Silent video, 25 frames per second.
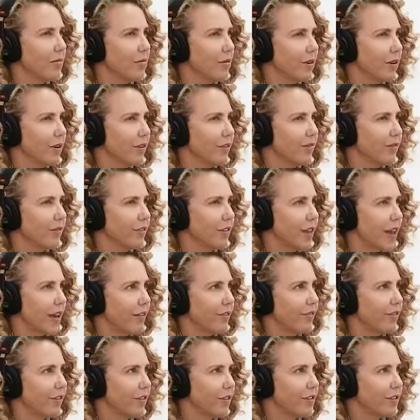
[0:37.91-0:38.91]
important for that
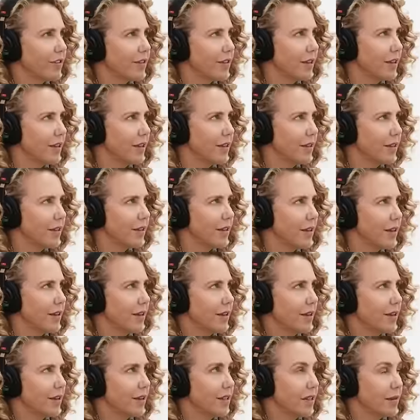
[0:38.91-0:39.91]
first scene
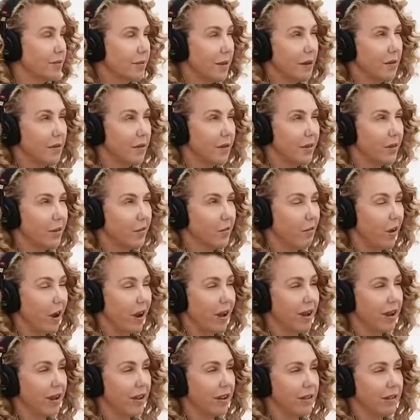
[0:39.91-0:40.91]
to be with the
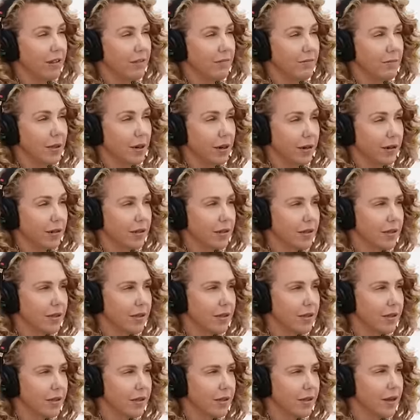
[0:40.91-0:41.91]
right
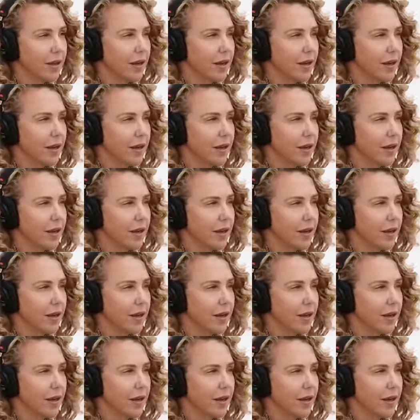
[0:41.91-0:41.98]
person